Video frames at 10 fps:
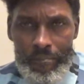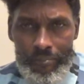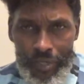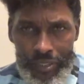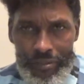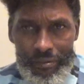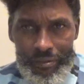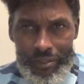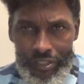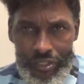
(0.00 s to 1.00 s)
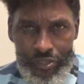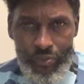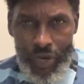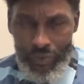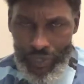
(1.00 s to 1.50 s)
But this is
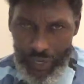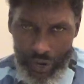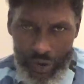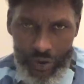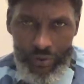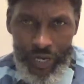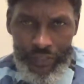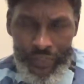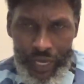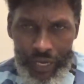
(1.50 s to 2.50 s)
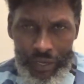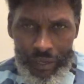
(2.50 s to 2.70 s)
where we are right now.